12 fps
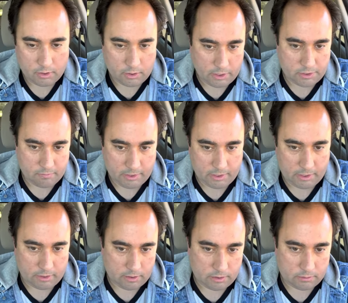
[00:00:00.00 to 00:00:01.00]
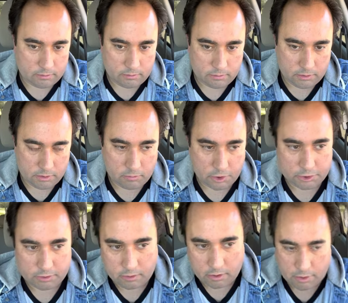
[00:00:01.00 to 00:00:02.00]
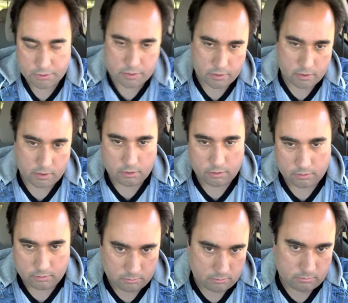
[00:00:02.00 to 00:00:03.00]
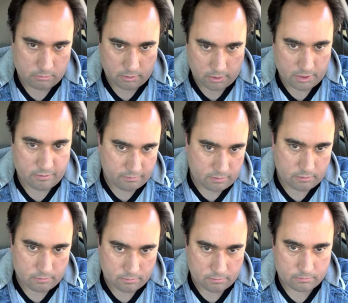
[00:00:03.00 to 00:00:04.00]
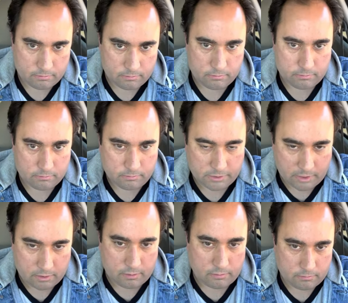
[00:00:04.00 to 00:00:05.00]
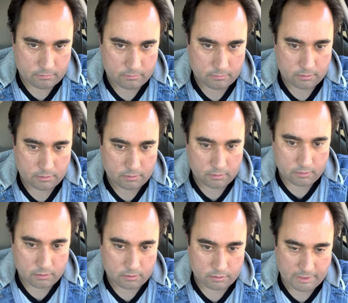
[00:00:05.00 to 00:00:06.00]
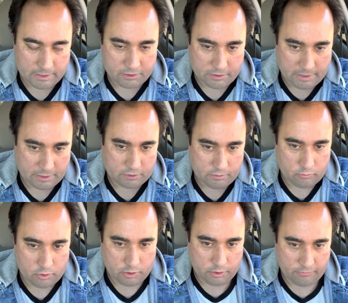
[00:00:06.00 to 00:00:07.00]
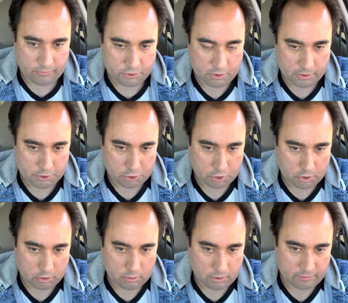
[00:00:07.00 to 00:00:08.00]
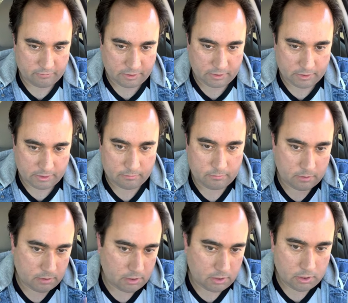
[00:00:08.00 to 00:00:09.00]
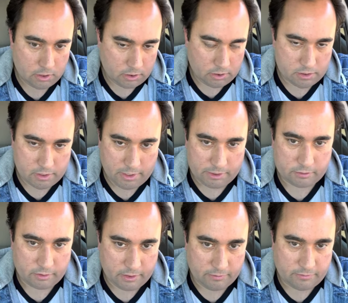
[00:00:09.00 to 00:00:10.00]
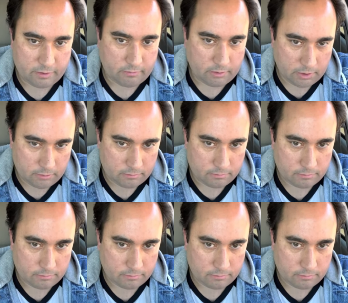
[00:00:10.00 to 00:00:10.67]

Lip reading: it's meaning you know, martial arts gift, talent. That's actually what, if you study Jean-Claude Van Damme, he's naturally gifted, right?